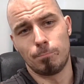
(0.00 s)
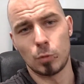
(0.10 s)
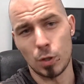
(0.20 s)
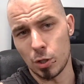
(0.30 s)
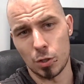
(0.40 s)

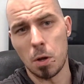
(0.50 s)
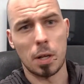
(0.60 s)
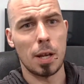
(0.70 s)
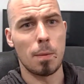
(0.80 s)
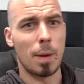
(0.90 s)
You're just
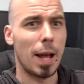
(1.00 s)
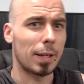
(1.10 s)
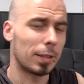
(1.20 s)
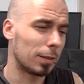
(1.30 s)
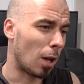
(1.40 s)
not getting it
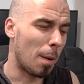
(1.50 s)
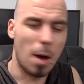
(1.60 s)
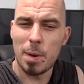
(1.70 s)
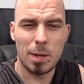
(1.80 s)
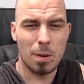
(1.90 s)
back.
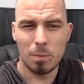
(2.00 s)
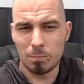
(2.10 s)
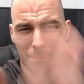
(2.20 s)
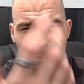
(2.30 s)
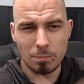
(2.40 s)
I mean,
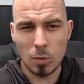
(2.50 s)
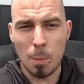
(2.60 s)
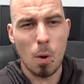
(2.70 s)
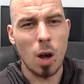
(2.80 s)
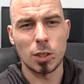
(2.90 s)
I
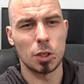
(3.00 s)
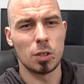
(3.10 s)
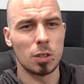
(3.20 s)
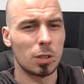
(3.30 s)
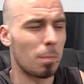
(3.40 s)
might
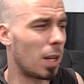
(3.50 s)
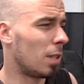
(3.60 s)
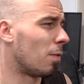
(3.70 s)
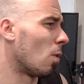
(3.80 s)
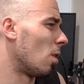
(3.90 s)
shoot you some
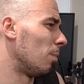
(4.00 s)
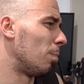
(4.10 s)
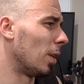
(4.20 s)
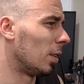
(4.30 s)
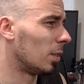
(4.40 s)
money for it,
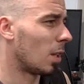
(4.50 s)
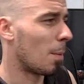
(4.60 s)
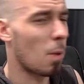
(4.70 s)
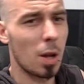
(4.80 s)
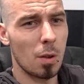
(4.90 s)
but
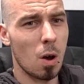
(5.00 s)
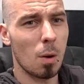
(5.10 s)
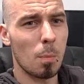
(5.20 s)
I might not.